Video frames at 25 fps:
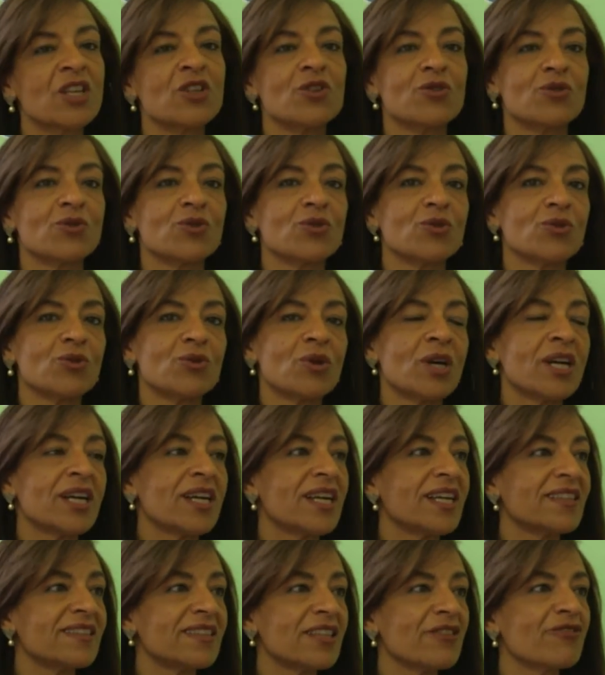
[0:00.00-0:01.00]
You do
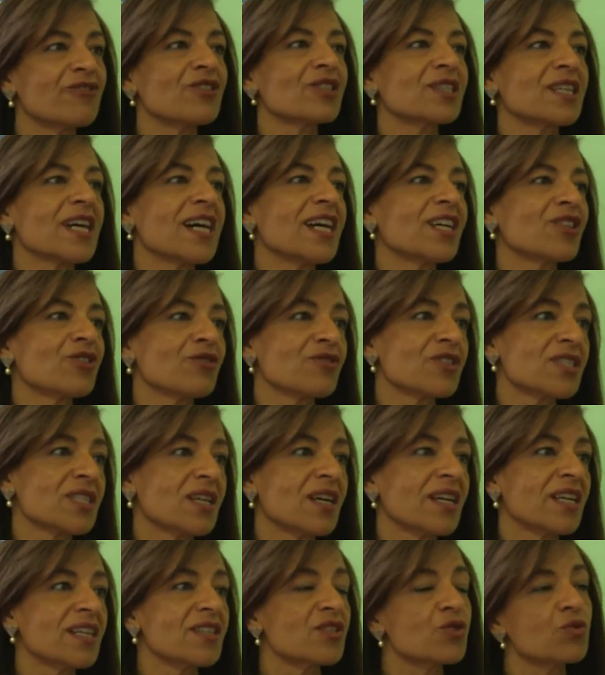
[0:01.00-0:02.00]
a different kind of
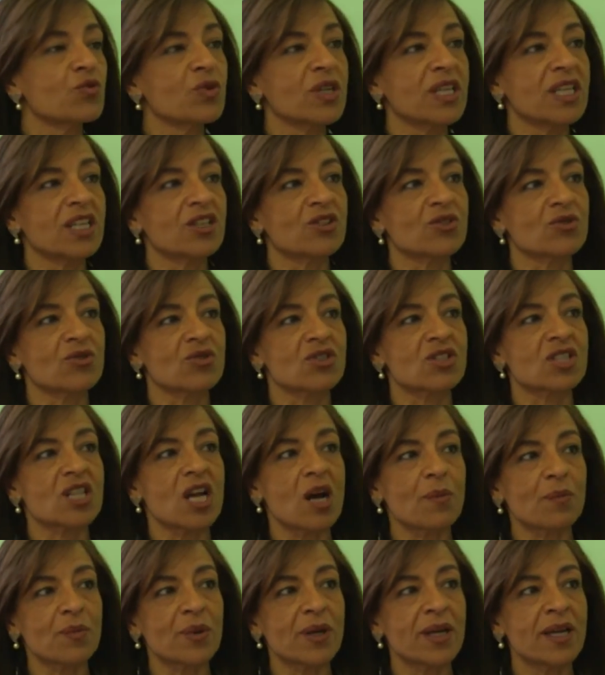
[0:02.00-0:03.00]
science. We need to
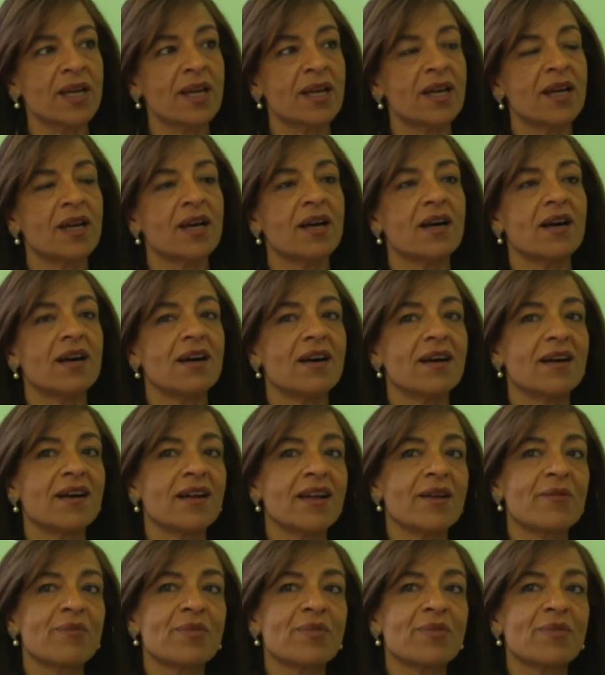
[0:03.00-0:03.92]
stop uh,